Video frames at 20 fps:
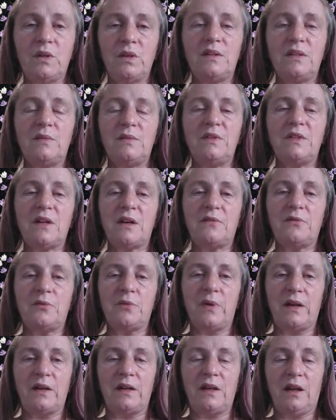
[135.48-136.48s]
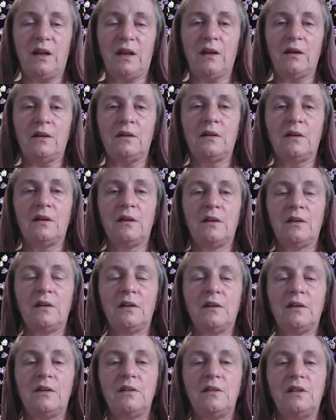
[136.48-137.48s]
we did some stuff around here.
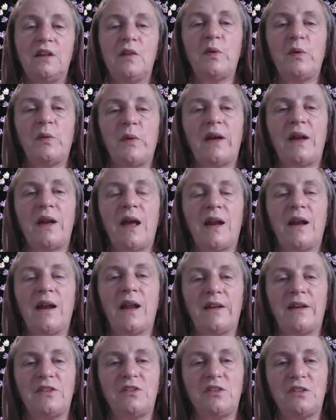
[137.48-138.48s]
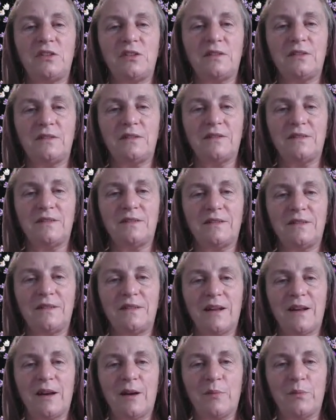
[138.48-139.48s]
Then we went and had lunch
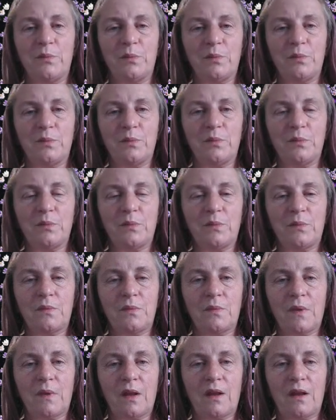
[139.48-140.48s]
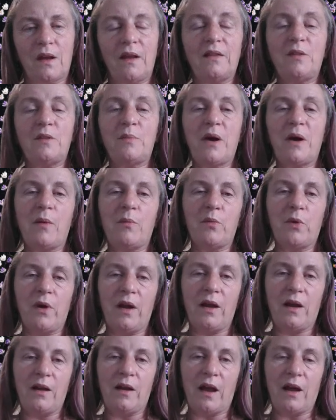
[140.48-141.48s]
at the pub
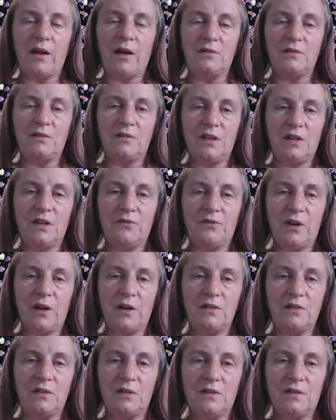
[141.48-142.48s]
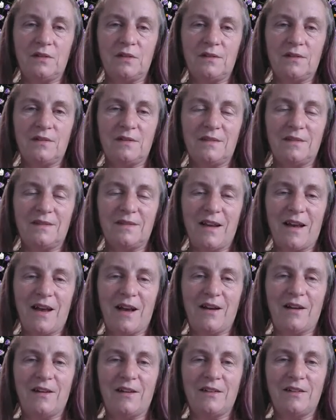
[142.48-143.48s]
where our dear friends
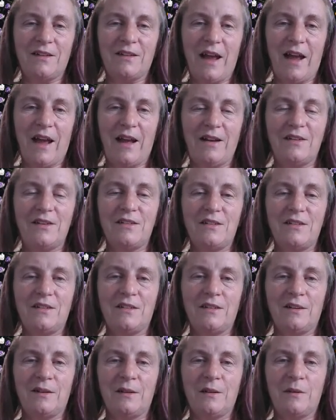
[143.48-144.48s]
are. And